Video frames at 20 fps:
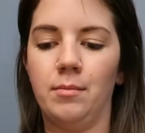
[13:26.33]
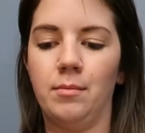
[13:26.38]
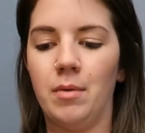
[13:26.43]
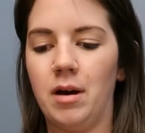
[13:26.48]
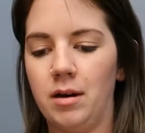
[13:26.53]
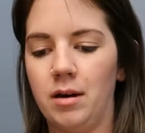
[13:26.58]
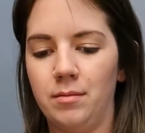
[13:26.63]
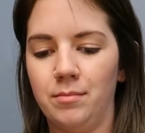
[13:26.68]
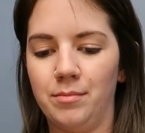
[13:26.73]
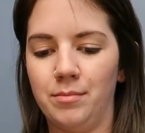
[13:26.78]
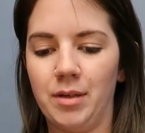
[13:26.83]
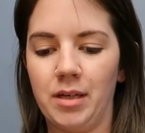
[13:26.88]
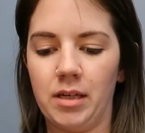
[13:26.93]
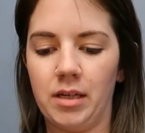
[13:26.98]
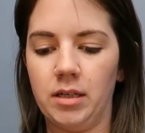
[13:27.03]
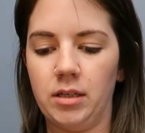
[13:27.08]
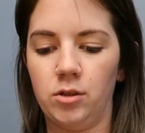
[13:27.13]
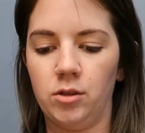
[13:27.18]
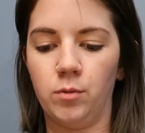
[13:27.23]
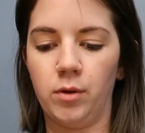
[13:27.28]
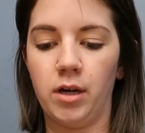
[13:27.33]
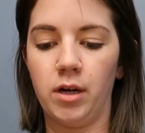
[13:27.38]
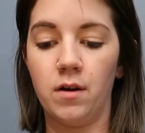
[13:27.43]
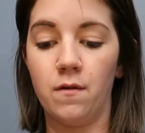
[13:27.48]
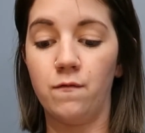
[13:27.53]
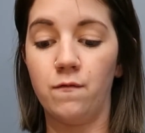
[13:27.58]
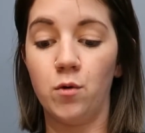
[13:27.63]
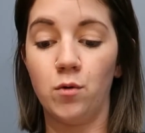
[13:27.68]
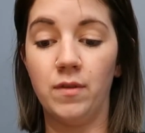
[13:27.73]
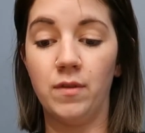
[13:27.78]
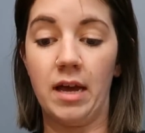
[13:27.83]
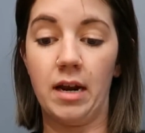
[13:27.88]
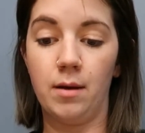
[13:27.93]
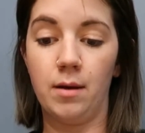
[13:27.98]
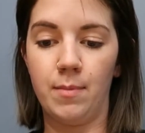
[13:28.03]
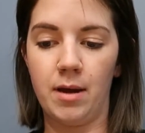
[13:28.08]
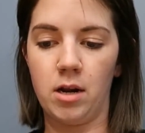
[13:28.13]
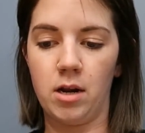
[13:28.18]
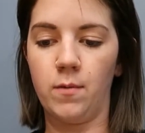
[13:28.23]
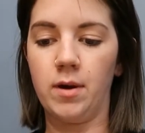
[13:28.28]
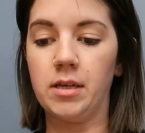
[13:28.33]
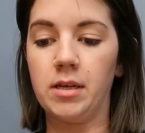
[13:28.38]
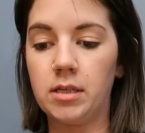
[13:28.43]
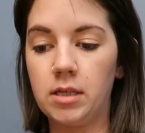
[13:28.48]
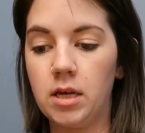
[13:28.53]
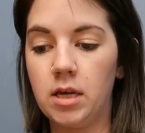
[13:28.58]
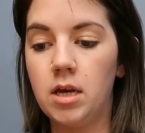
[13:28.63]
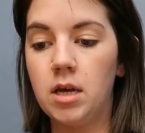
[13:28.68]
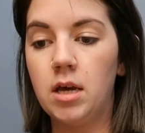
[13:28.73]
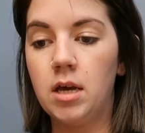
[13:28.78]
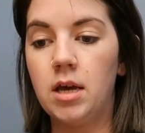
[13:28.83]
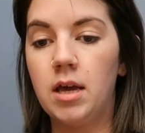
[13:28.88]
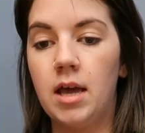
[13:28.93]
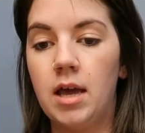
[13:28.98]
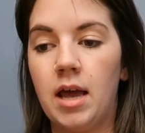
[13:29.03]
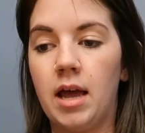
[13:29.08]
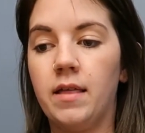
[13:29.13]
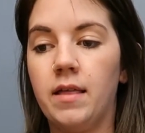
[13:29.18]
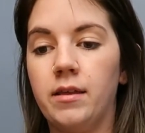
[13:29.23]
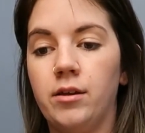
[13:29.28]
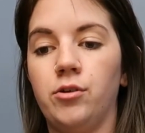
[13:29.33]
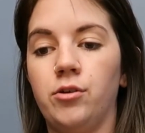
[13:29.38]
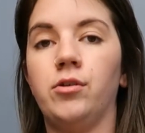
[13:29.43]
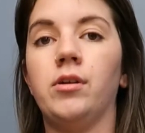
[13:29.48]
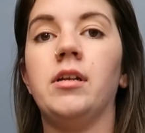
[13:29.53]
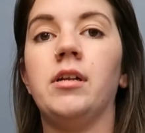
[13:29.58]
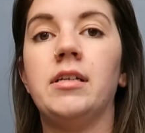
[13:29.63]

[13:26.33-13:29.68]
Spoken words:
bottom because we're gonna fold that up anyways. And then you're gonna